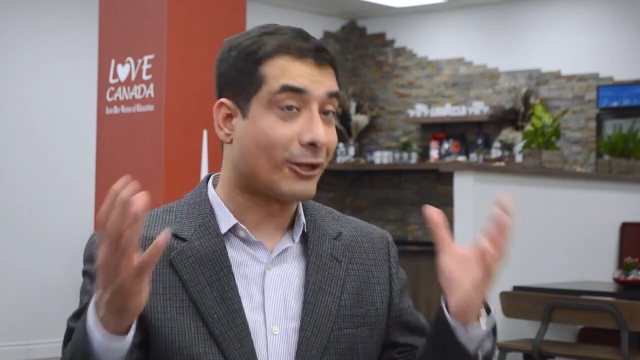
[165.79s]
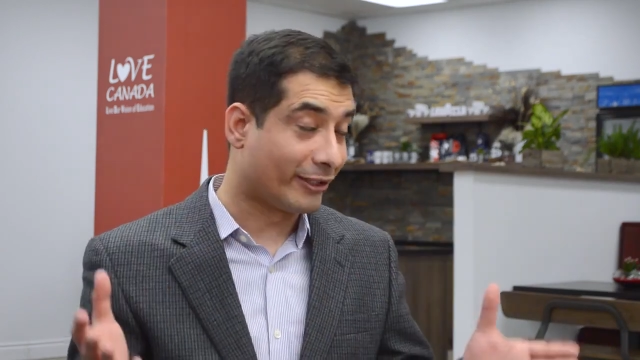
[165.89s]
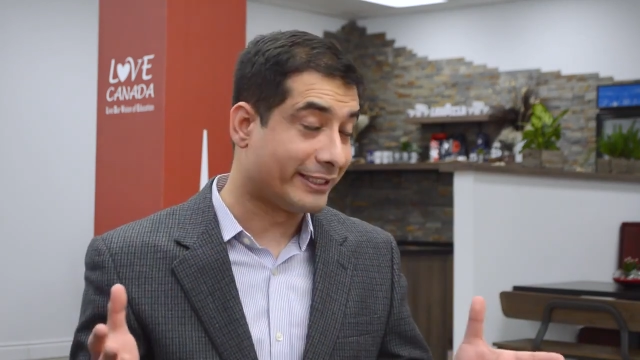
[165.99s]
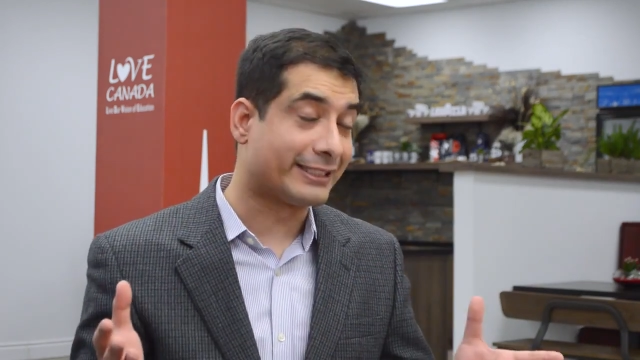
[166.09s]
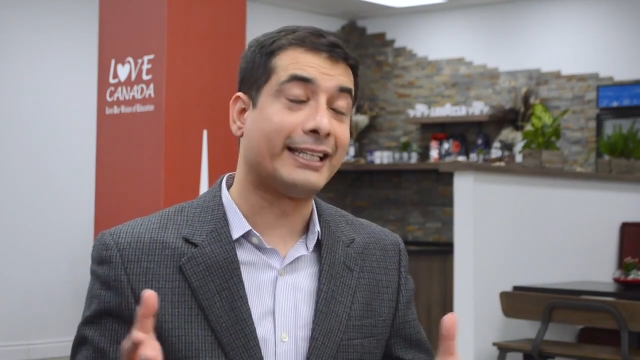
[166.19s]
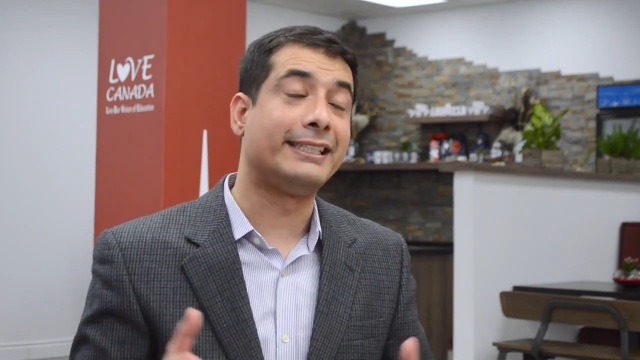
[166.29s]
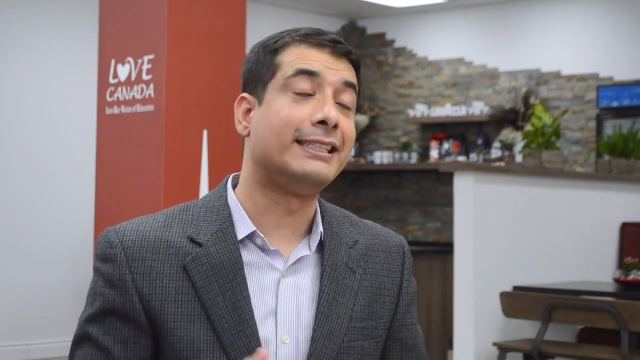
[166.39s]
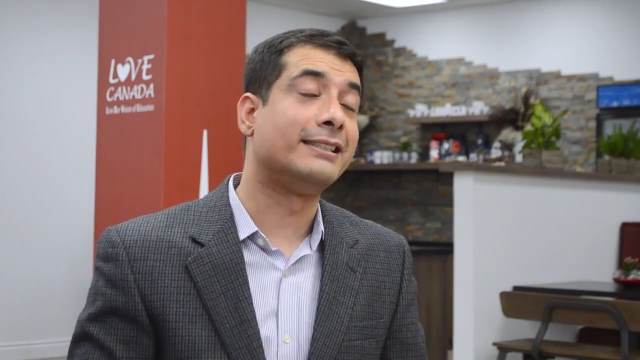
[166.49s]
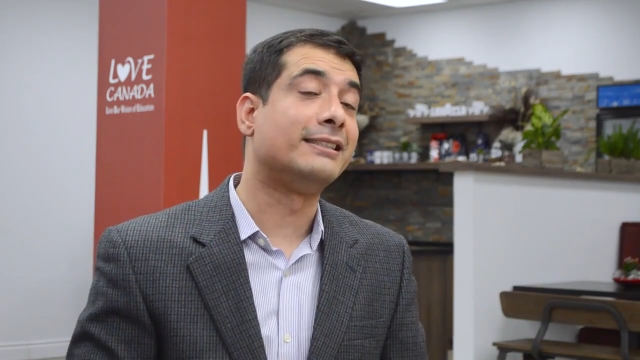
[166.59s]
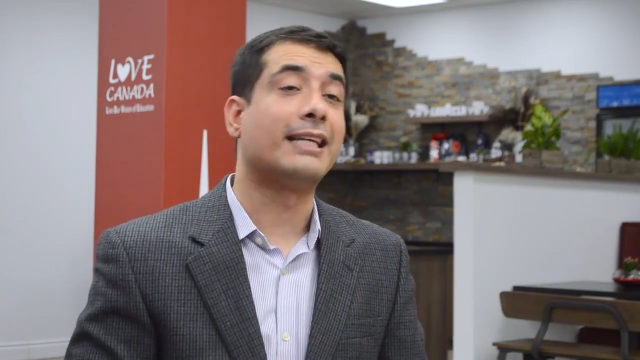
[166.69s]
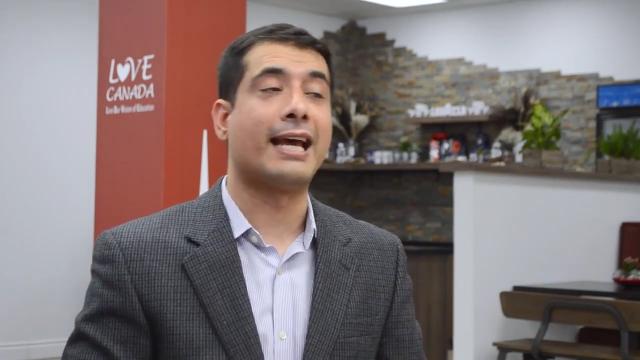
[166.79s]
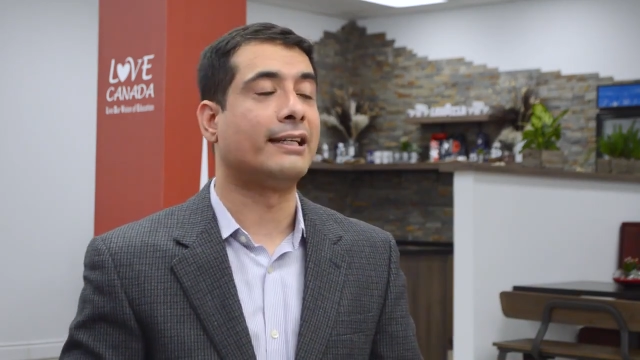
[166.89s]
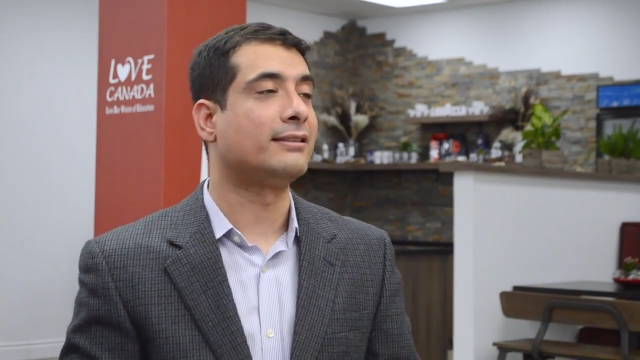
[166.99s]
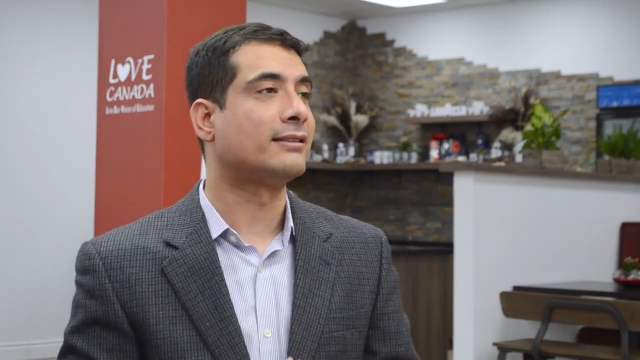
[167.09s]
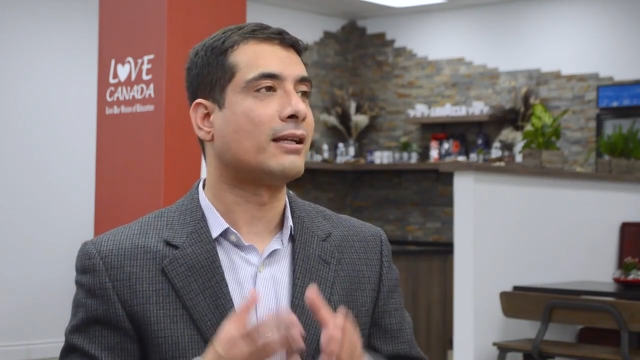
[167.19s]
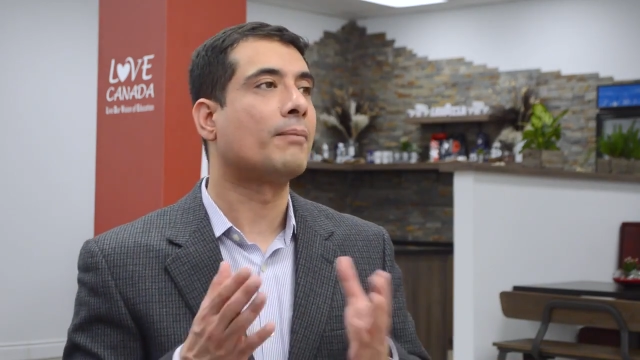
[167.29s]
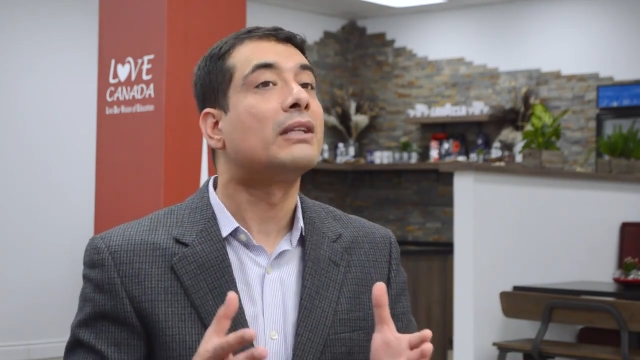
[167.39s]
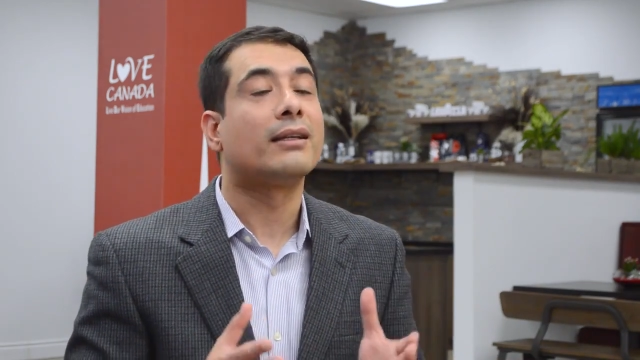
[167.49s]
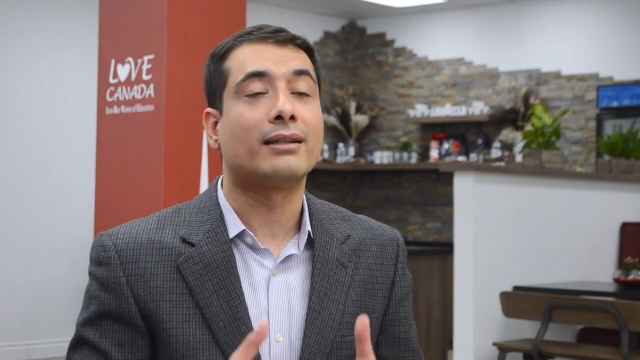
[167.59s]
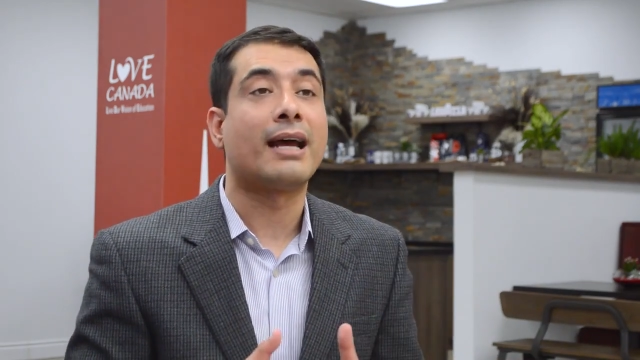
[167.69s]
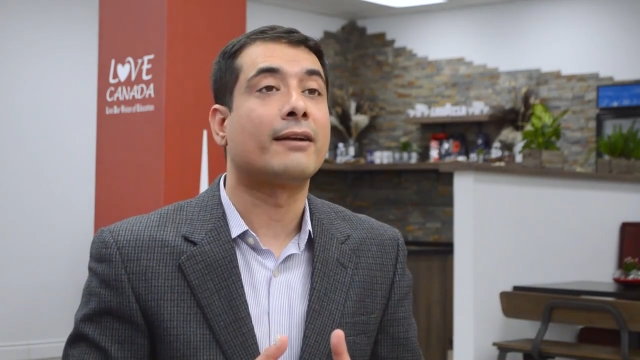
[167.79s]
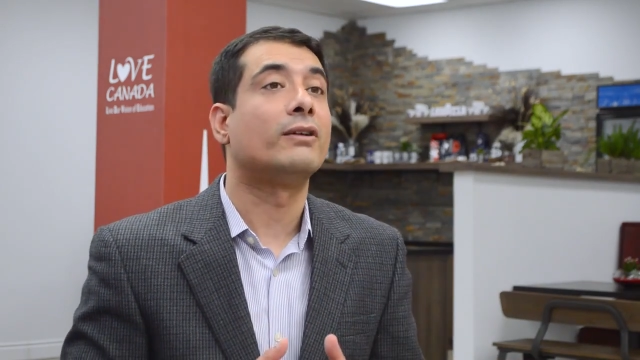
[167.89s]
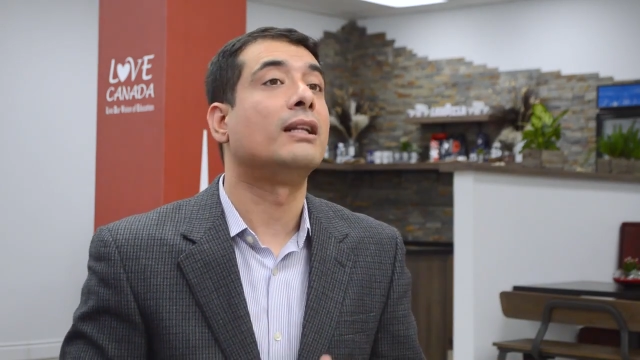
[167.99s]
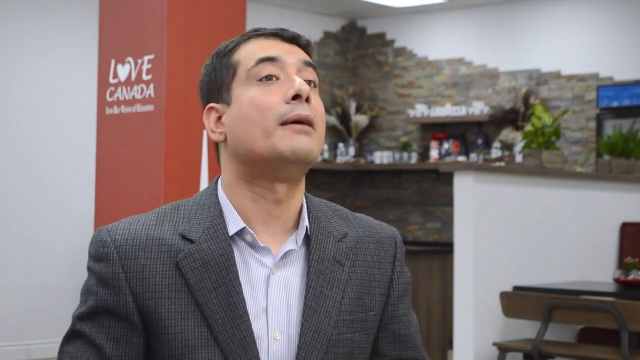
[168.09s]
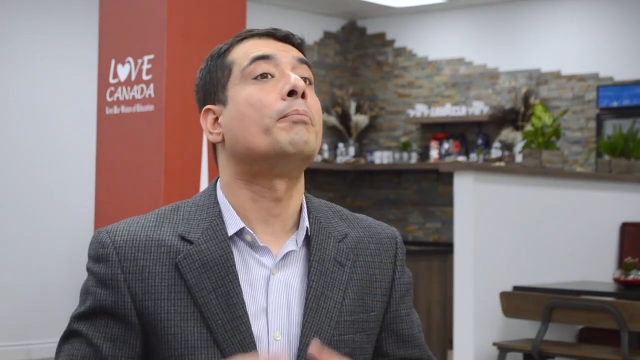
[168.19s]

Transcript: at all these ideas as something that will